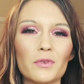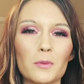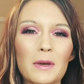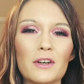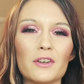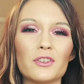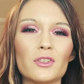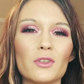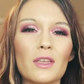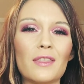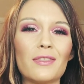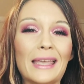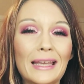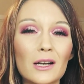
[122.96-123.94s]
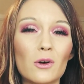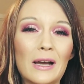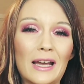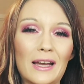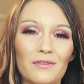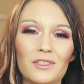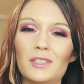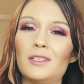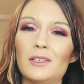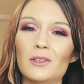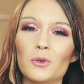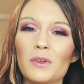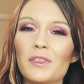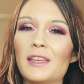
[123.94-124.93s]
feel better so that they don't have to
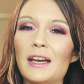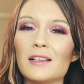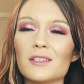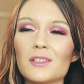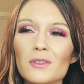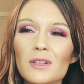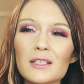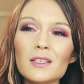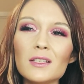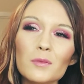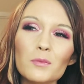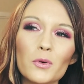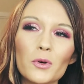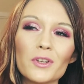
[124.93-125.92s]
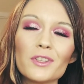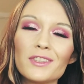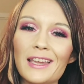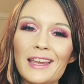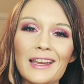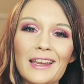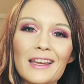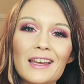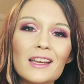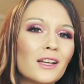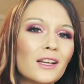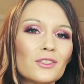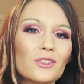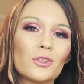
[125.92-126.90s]
deal with that. So that's an important thing
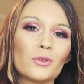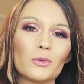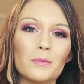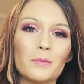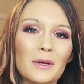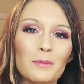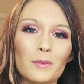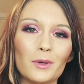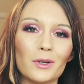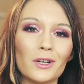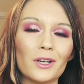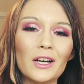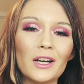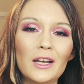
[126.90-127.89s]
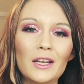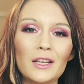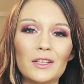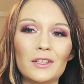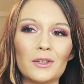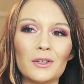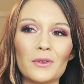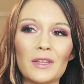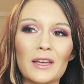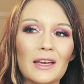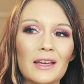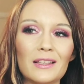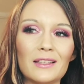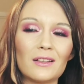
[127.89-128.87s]
to remember,
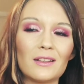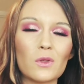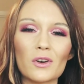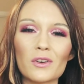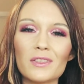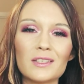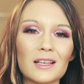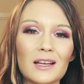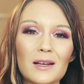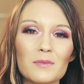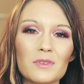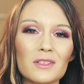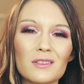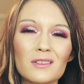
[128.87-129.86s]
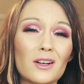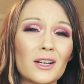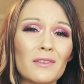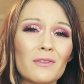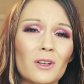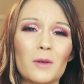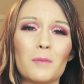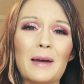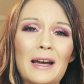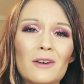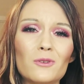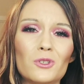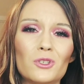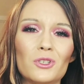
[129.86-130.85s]
that a lot of the times it's not even
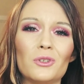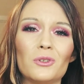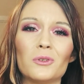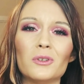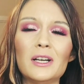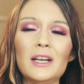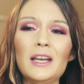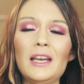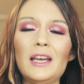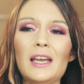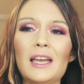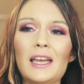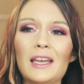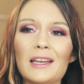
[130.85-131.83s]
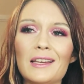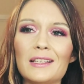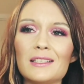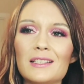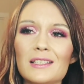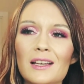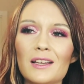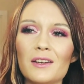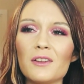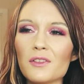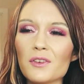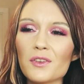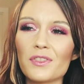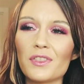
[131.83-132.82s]
about you. And
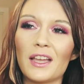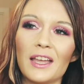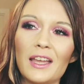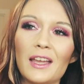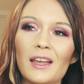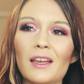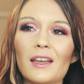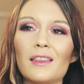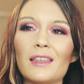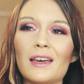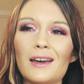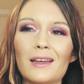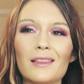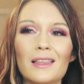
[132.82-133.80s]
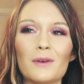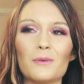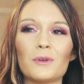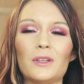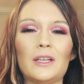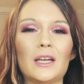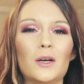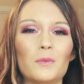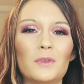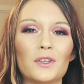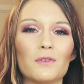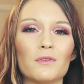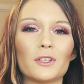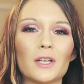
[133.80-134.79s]
another thing that really helped
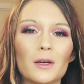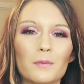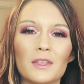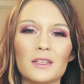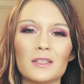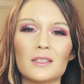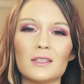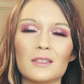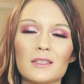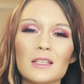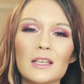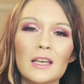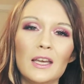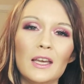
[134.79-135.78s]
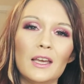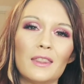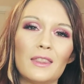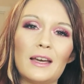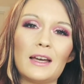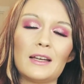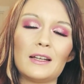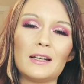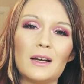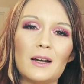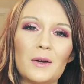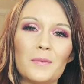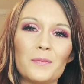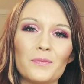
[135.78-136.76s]
me overcome this is that,
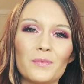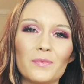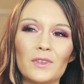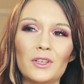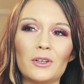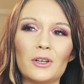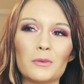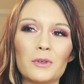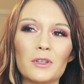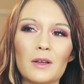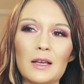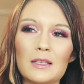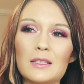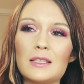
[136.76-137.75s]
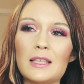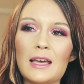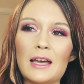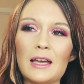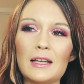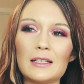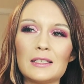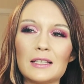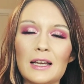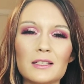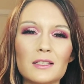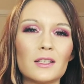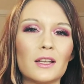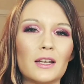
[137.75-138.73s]
I realized that
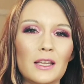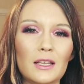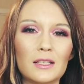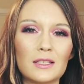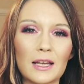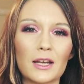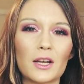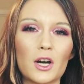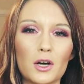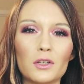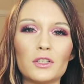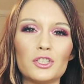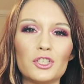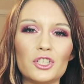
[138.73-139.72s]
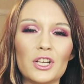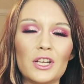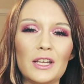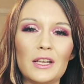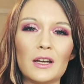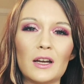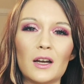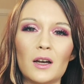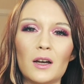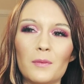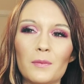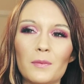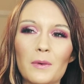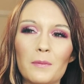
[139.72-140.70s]
I study psychology.
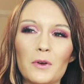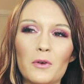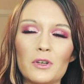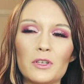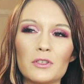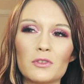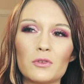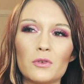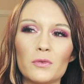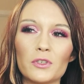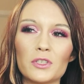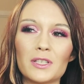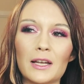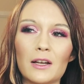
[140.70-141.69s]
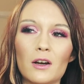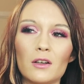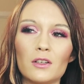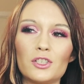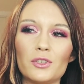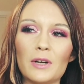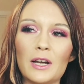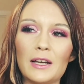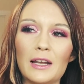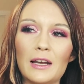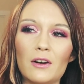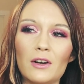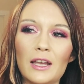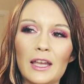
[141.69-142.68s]
I'm going to school for psychology right
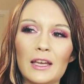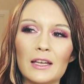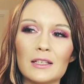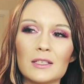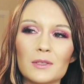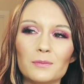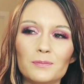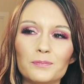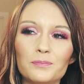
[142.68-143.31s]
now, and